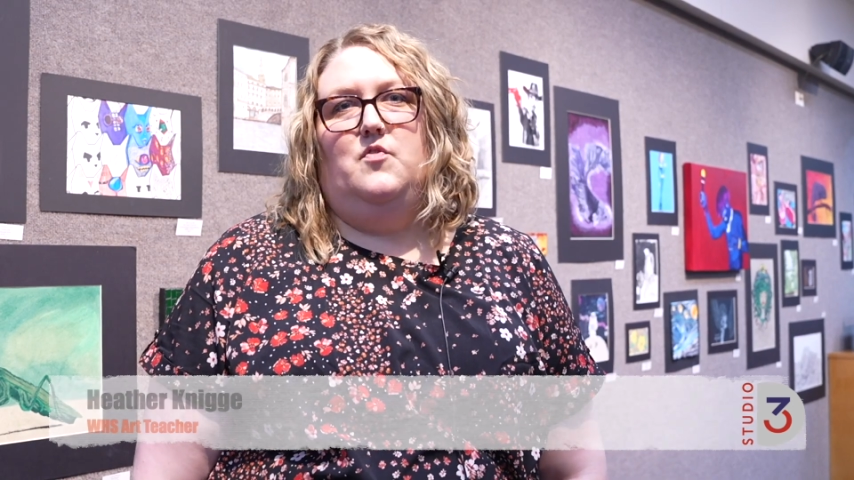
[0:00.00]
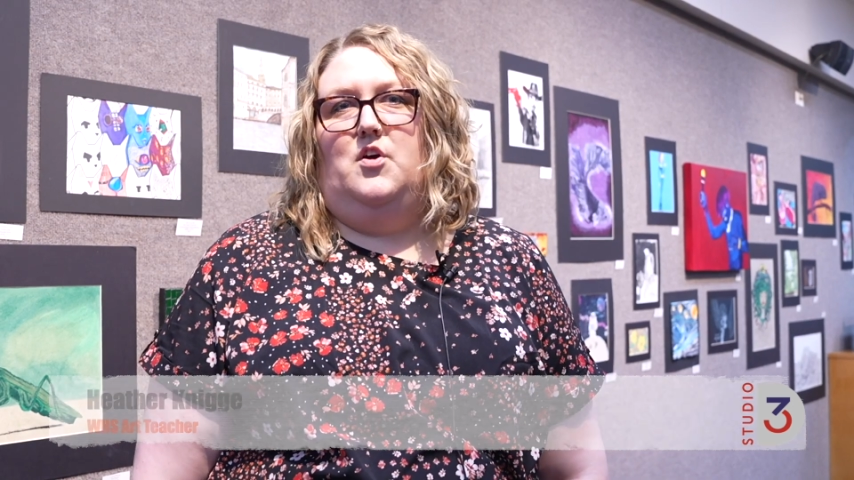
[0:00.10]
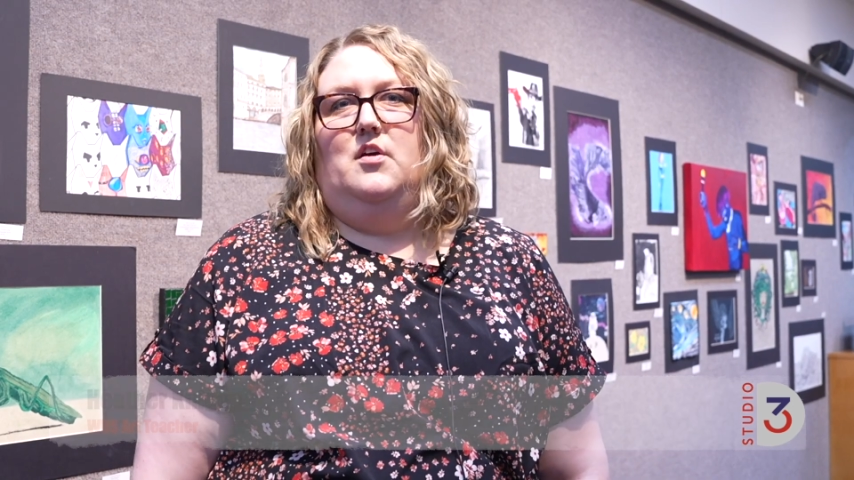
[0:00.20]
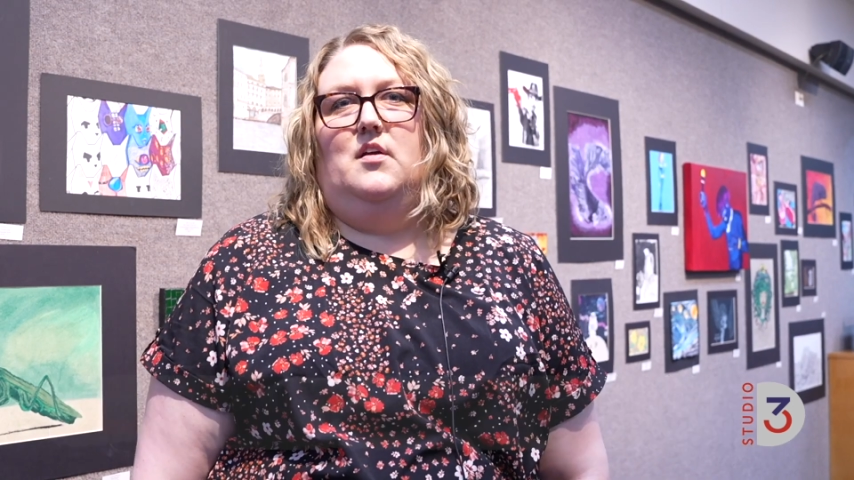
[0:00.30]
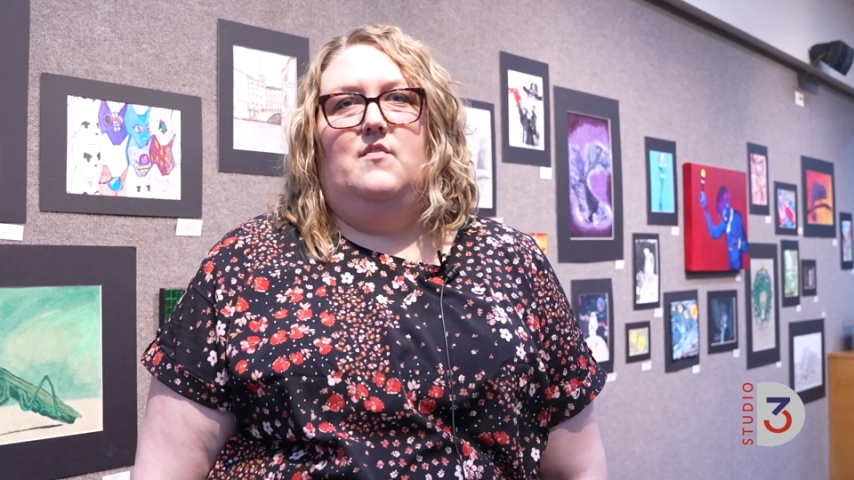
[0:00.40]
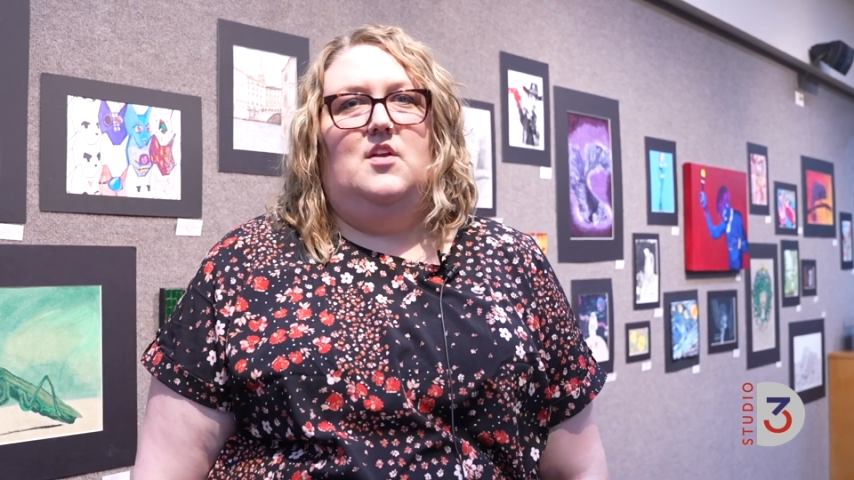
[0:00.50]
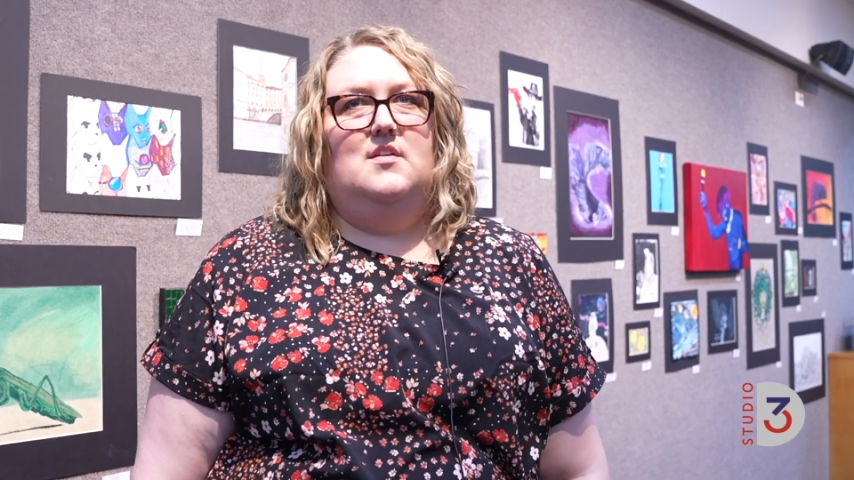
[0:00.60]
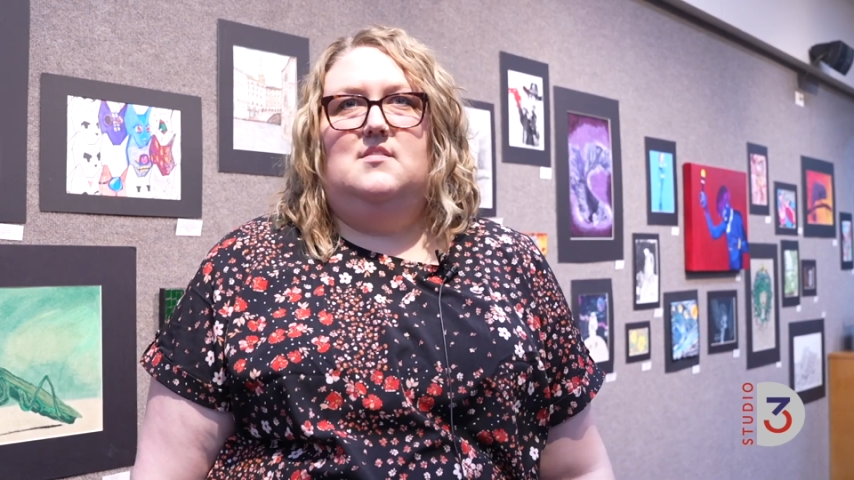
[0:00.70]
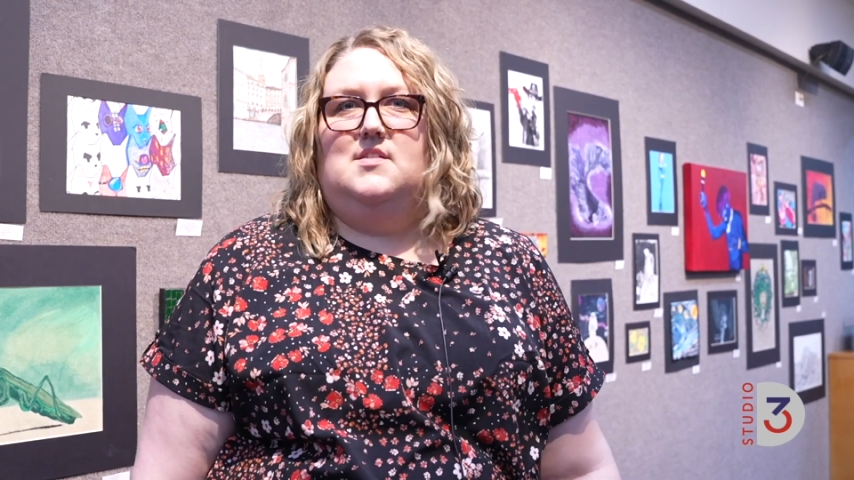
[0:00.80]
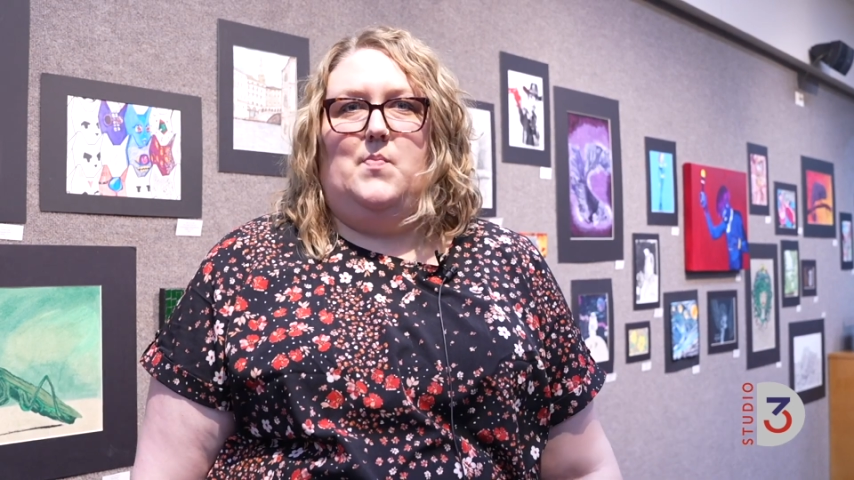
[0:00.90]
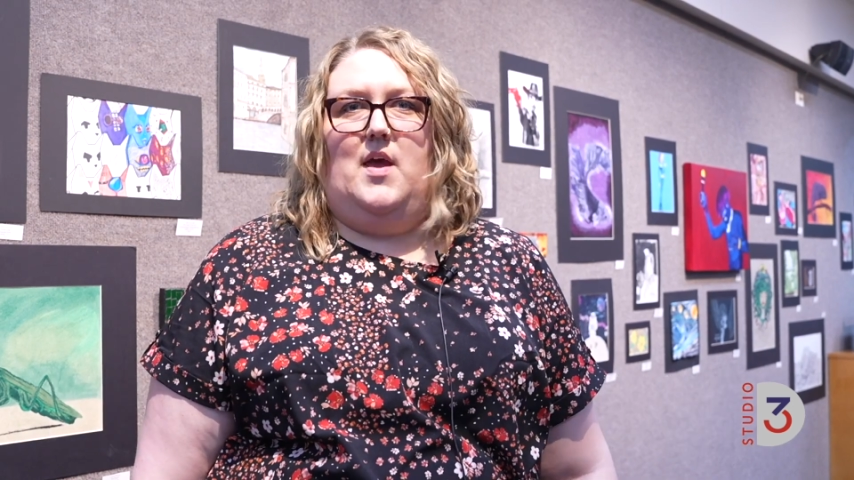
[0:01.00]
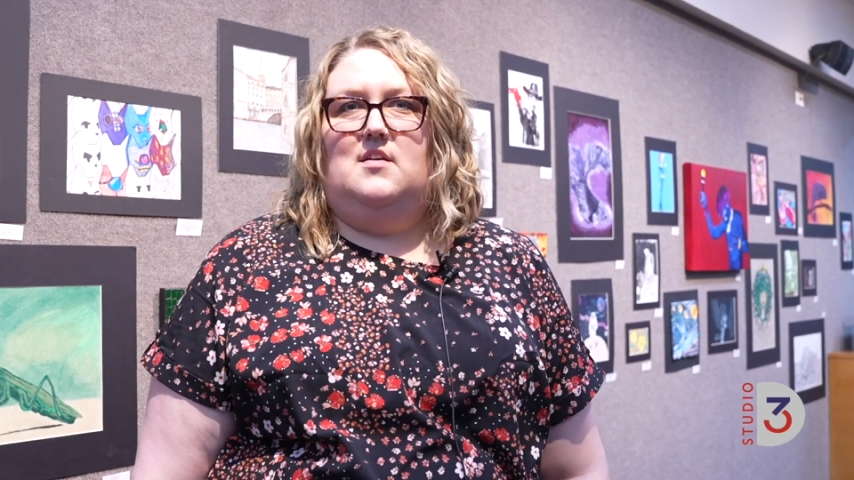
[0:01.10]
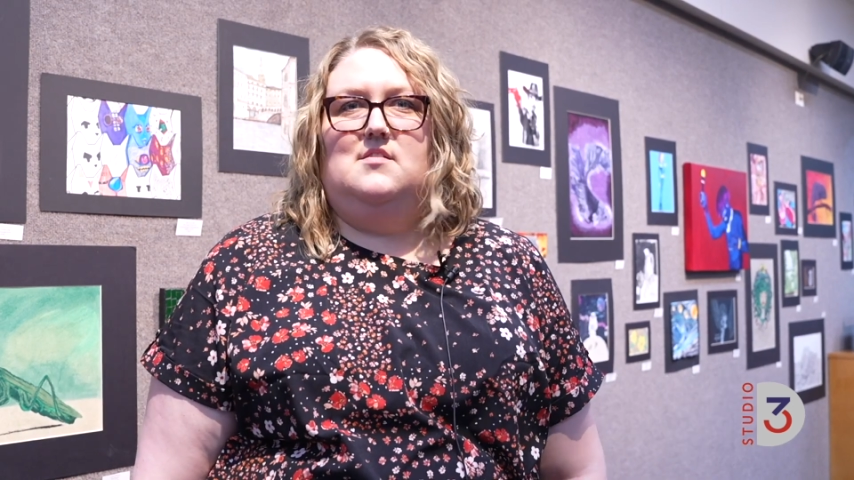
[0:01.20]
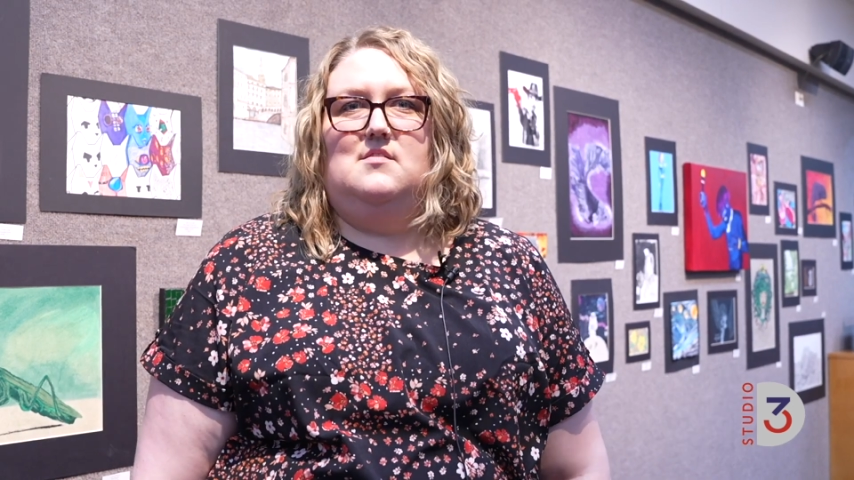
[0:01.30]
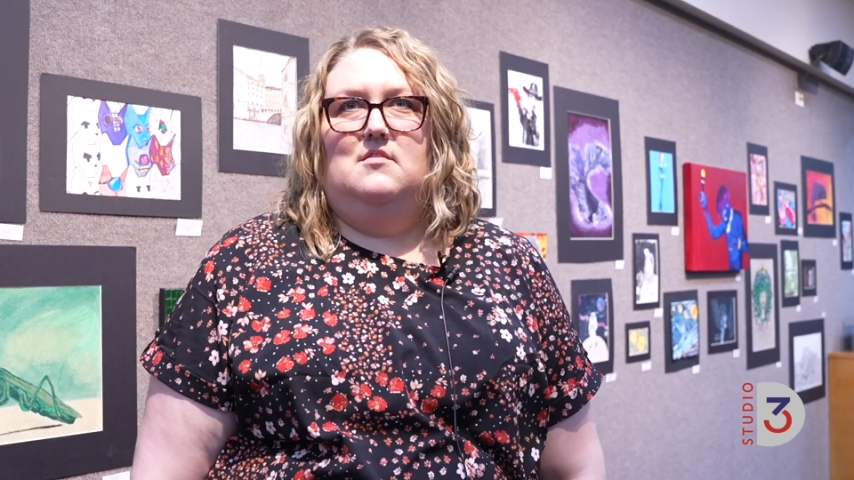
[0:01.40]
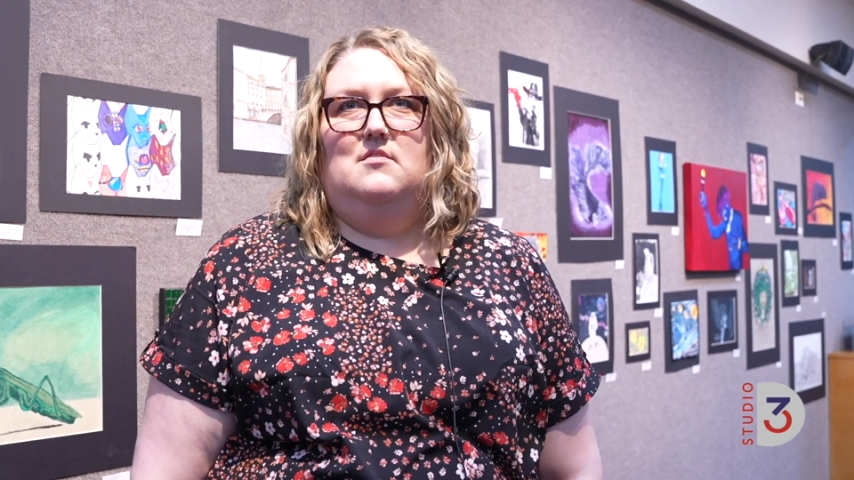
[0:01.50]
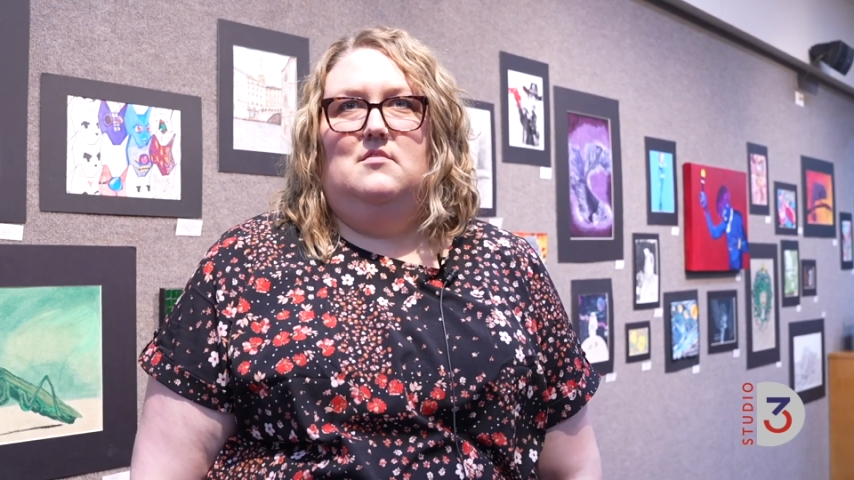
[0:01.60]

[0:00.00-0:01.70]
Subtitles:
for giving us the space.